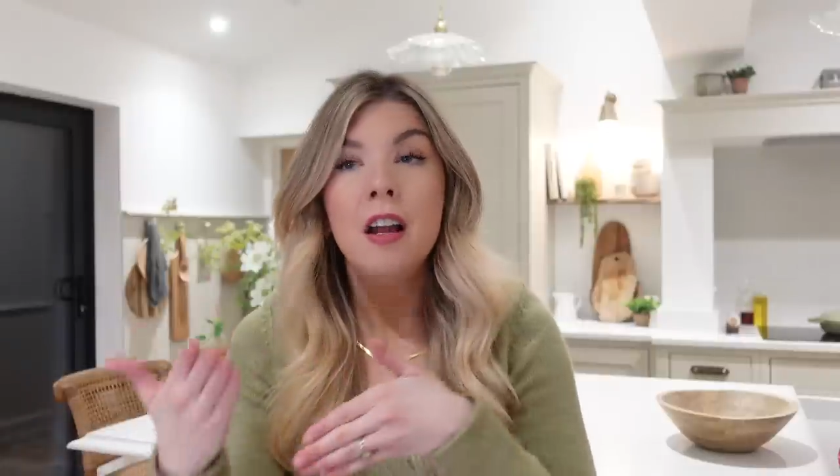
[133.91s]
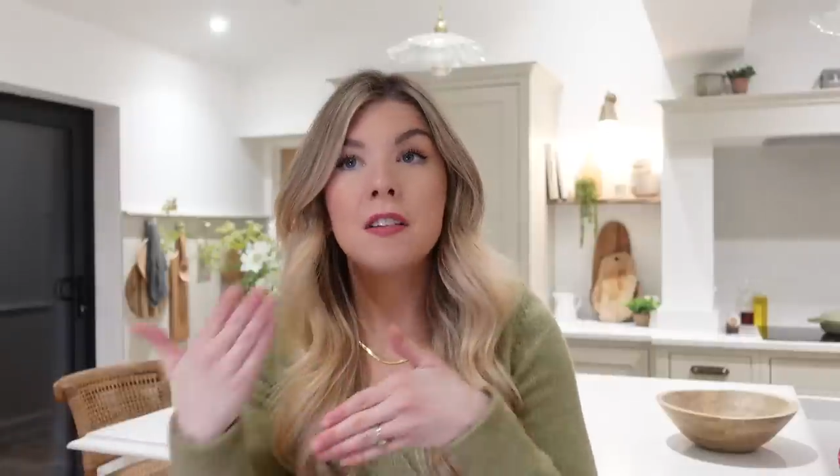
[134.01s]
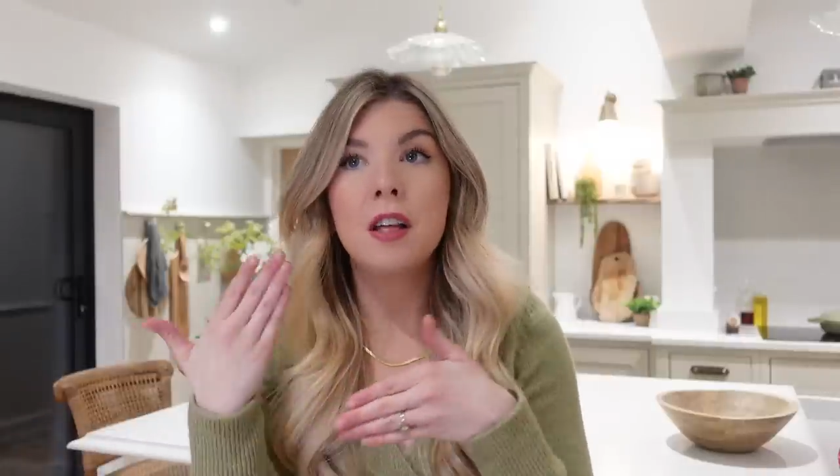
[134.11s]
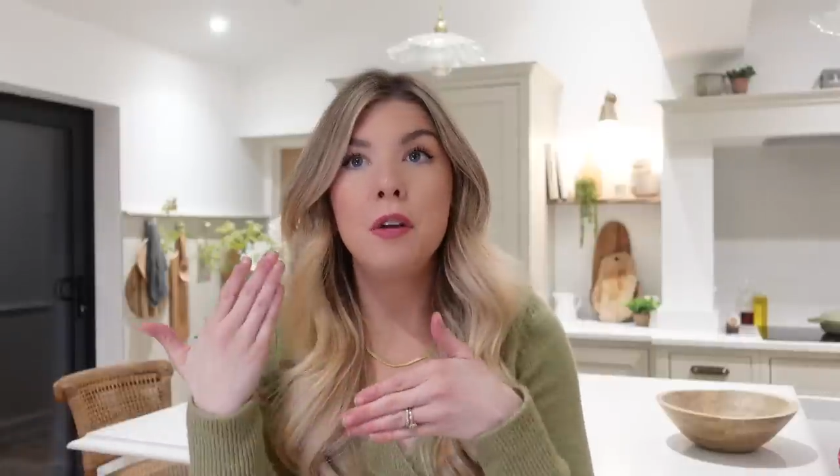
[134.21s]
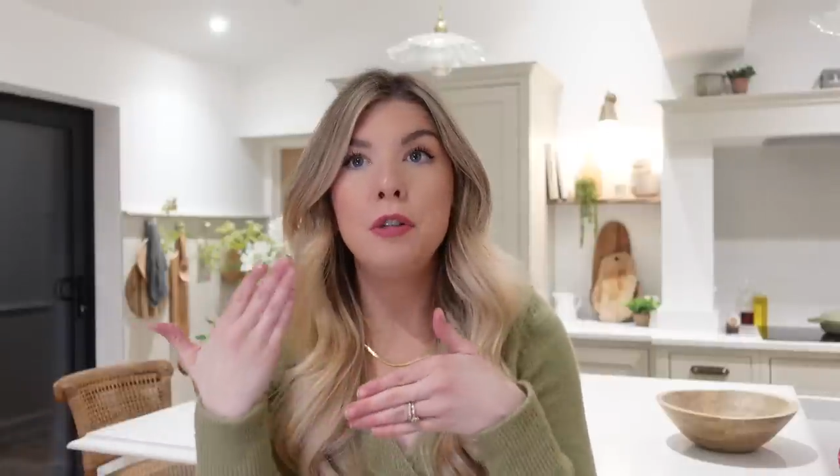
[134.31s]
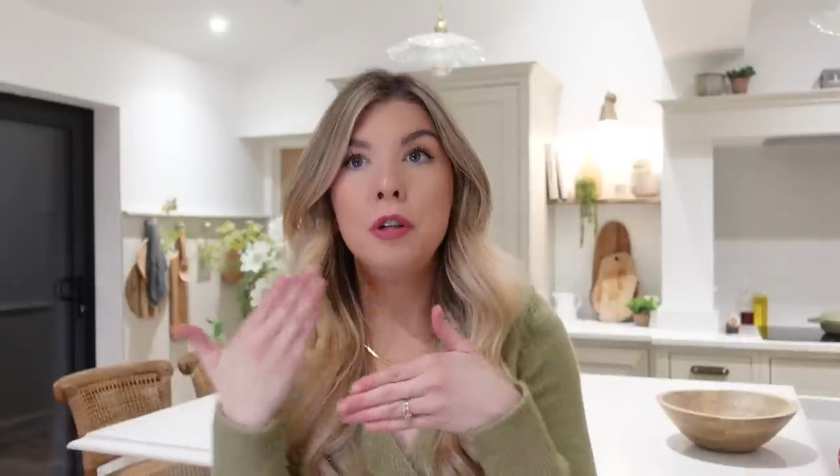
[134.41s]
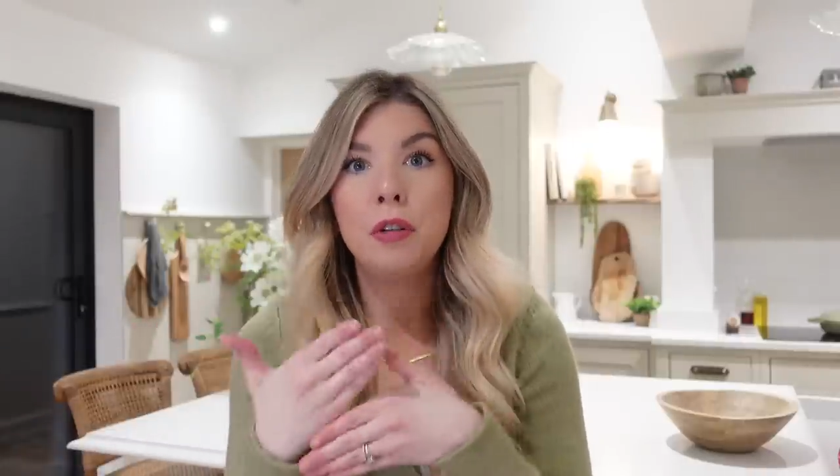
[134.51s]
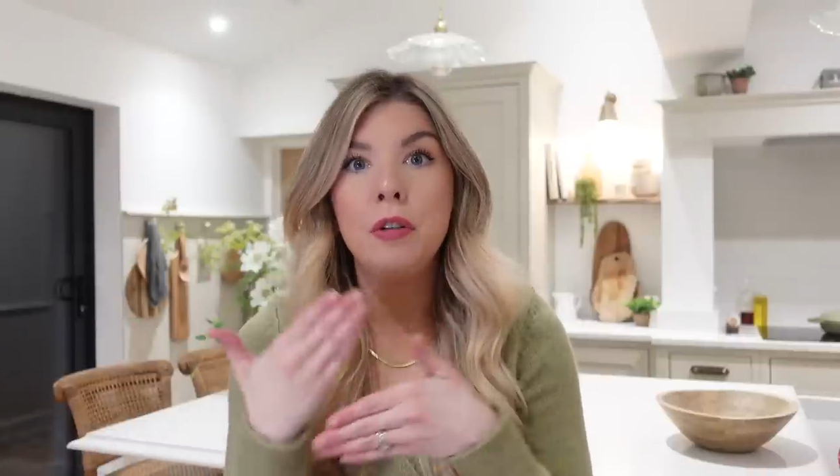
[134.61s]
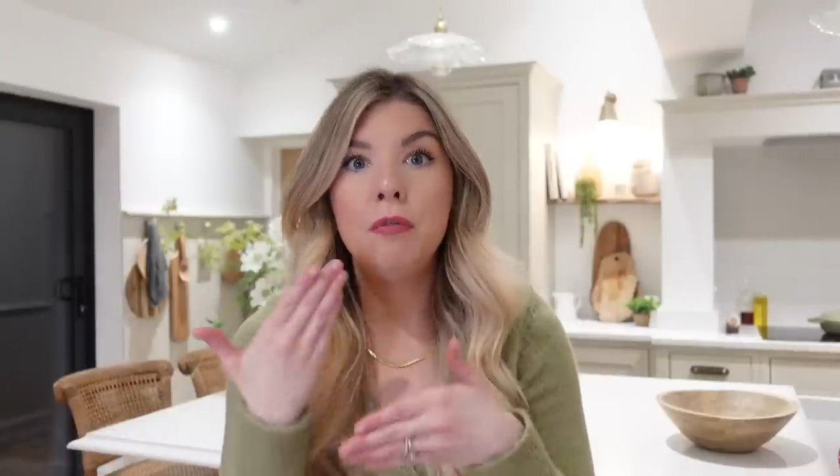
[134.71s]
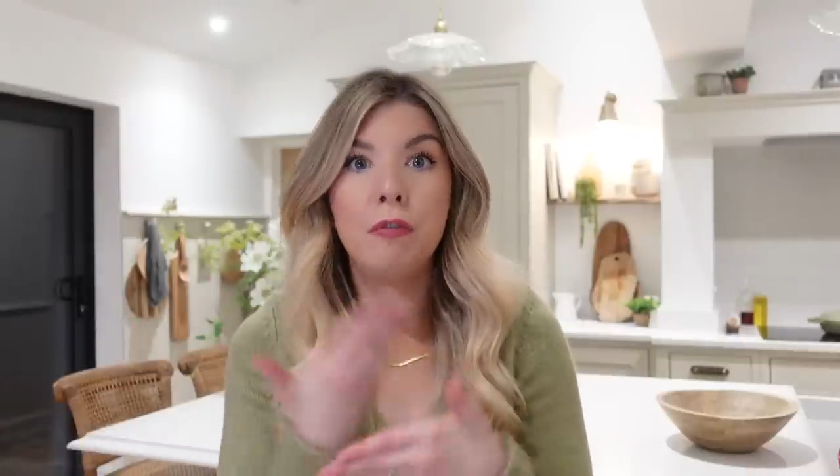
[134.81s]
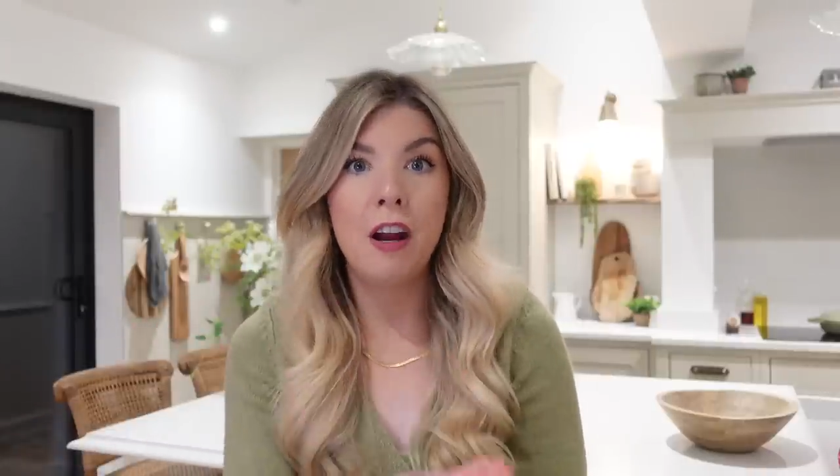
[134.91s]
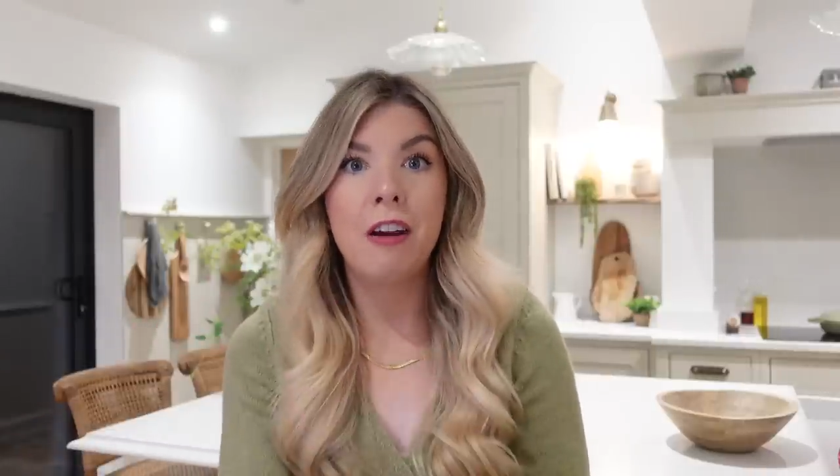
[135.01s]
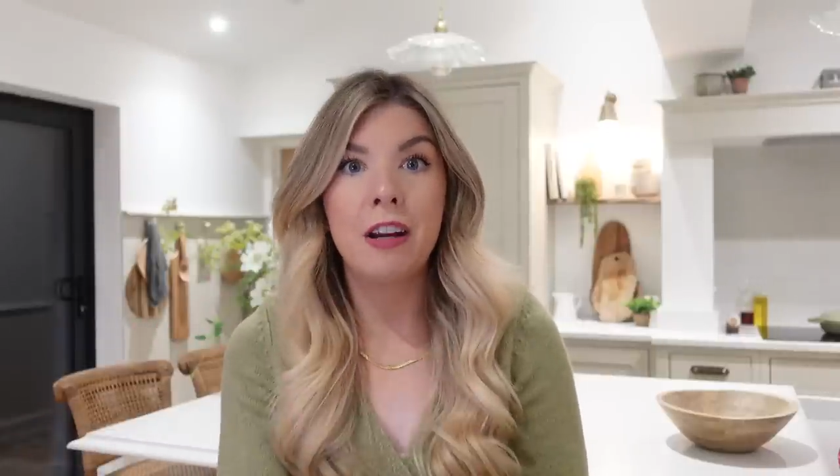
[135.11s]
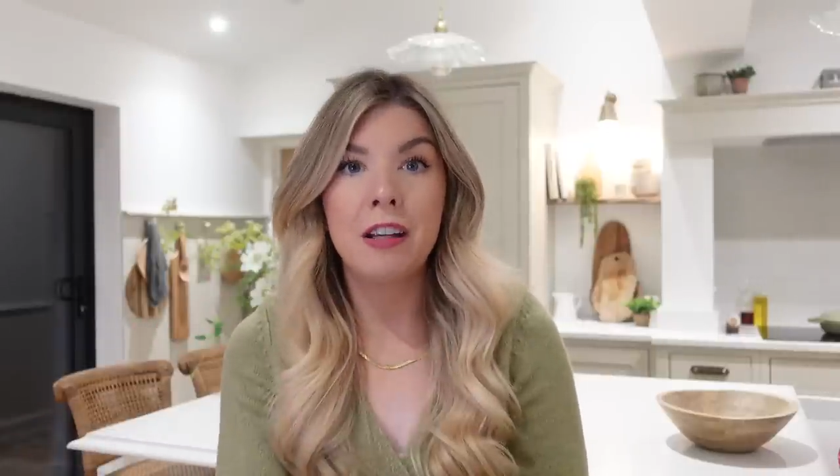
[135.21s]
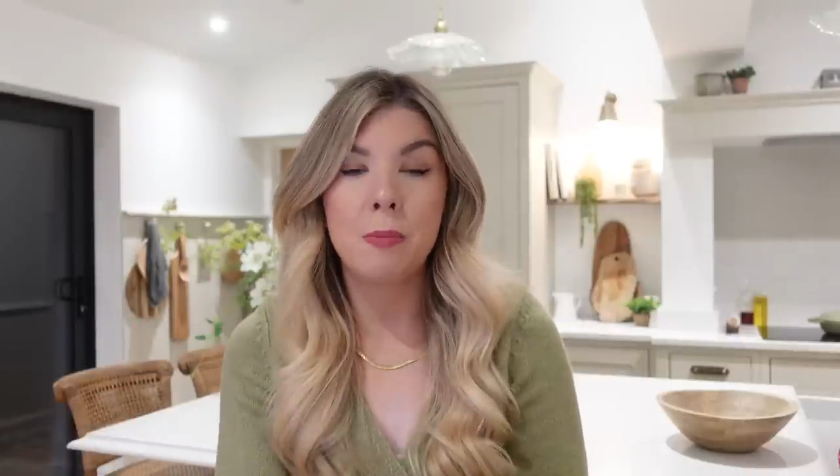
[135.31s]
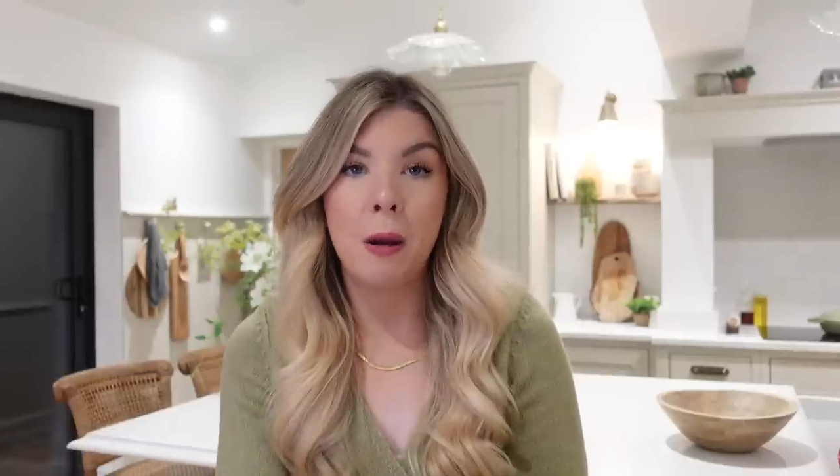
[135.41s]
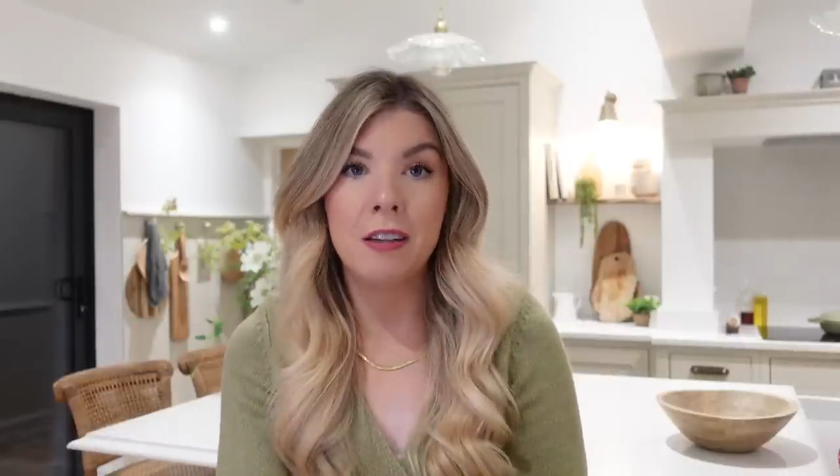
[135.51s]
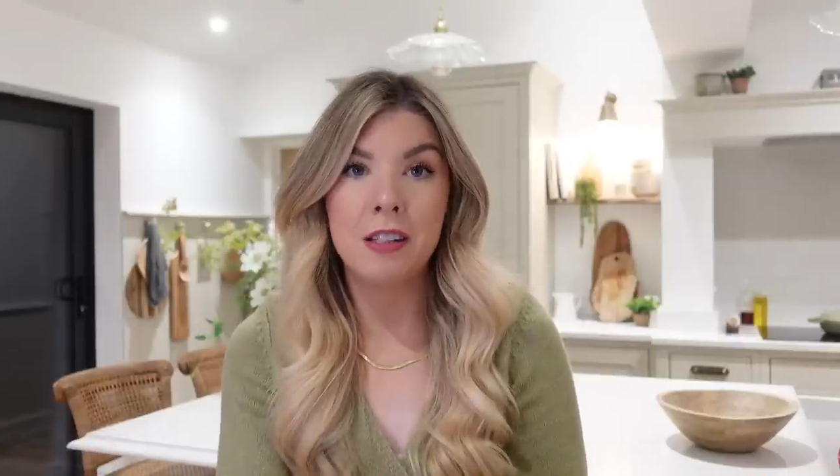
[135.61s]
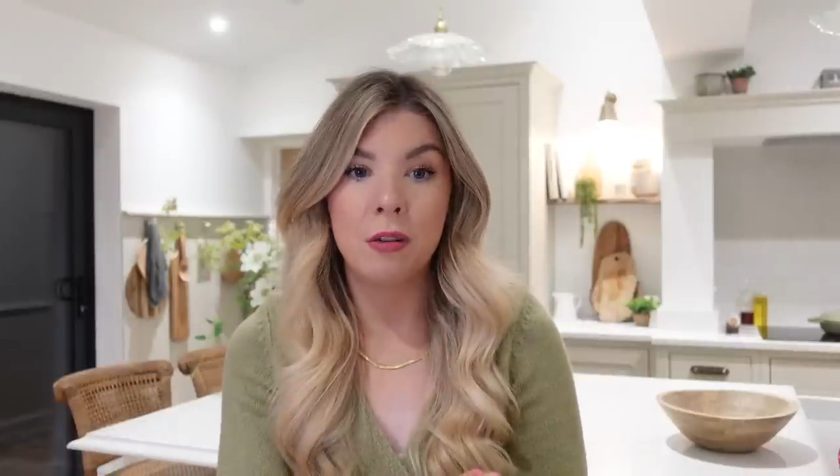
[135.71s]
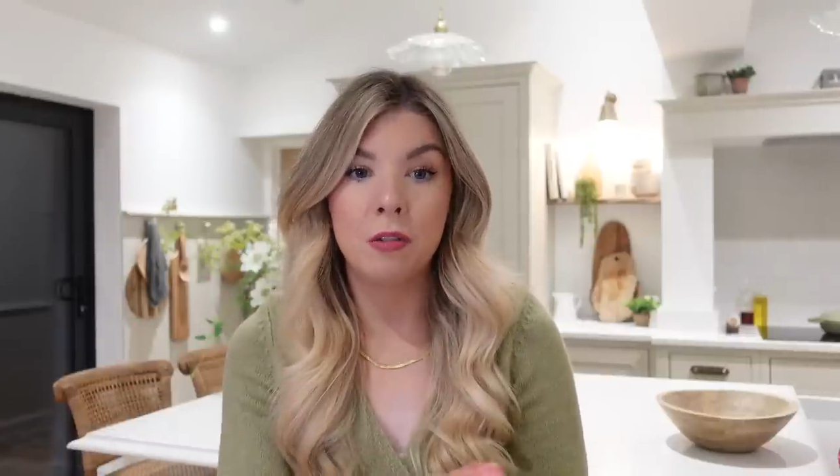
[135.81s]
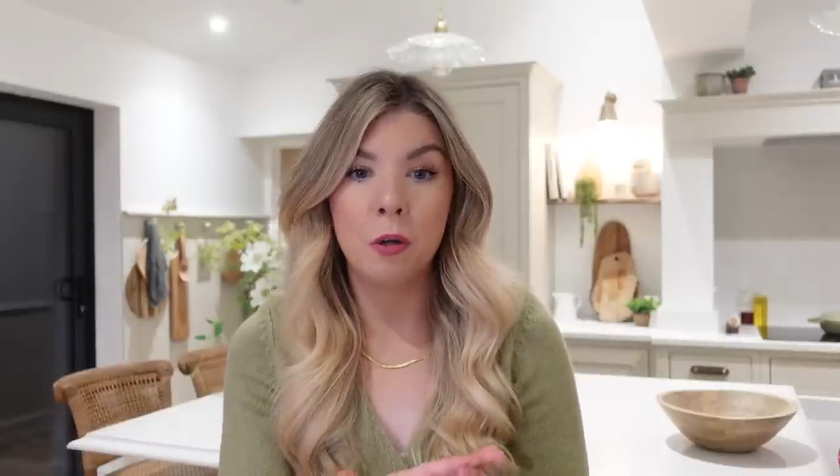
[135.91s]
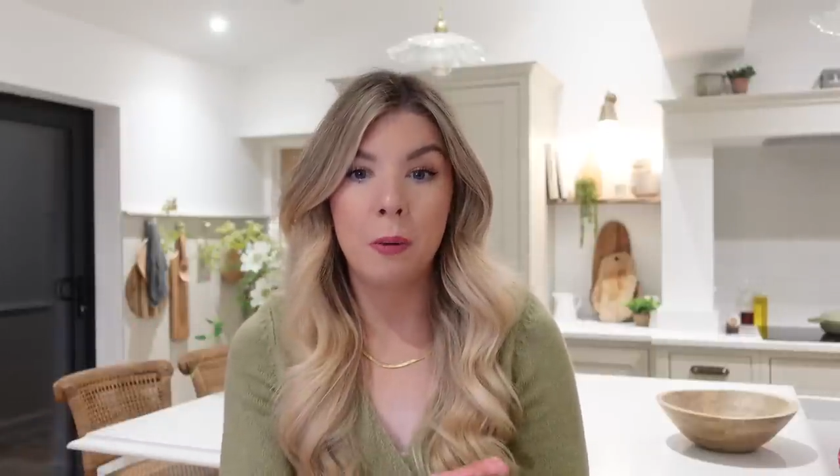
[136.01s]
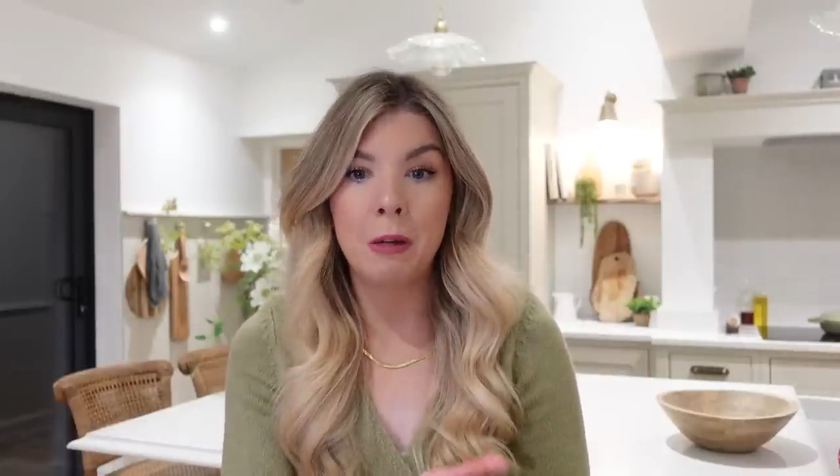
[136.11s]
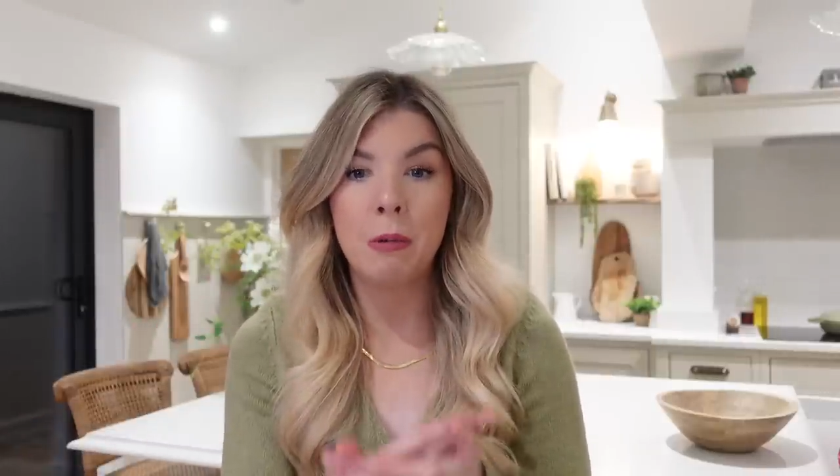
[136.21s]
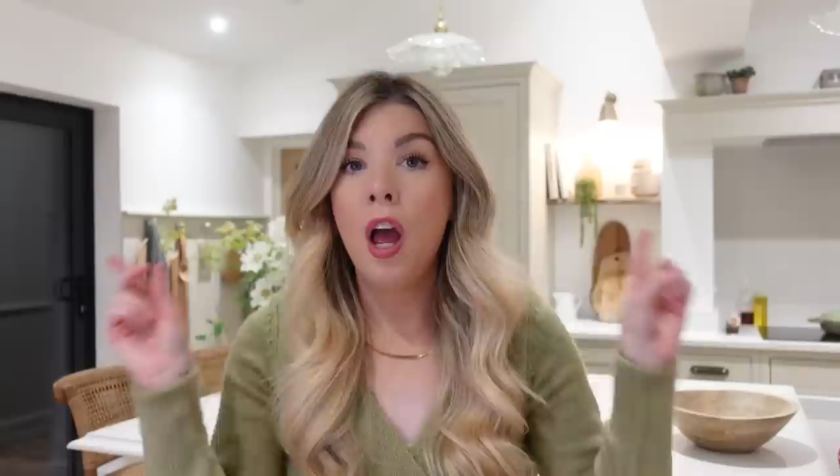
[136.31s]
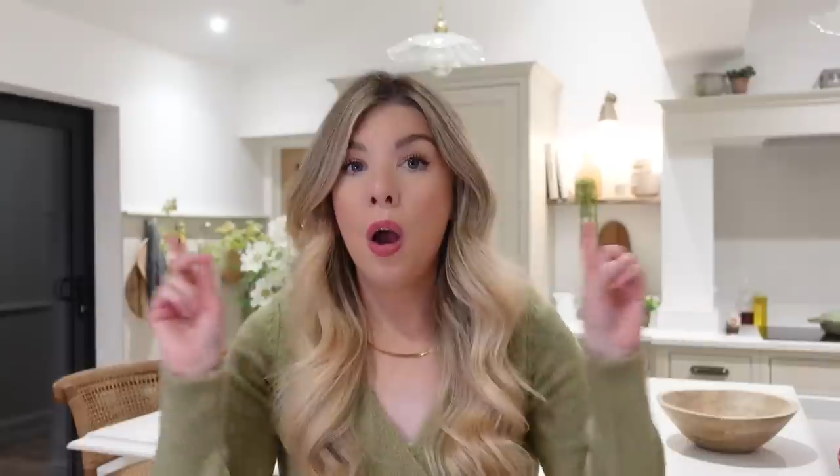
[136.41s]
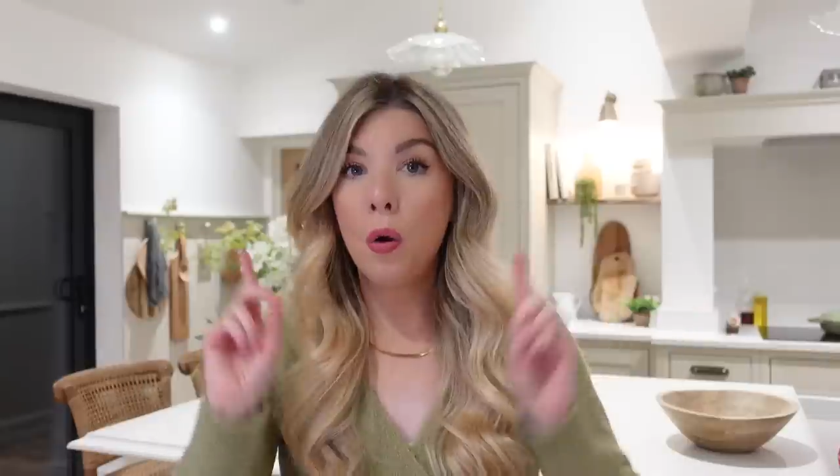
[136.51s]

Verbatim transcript: So you can vary it depending on your baby.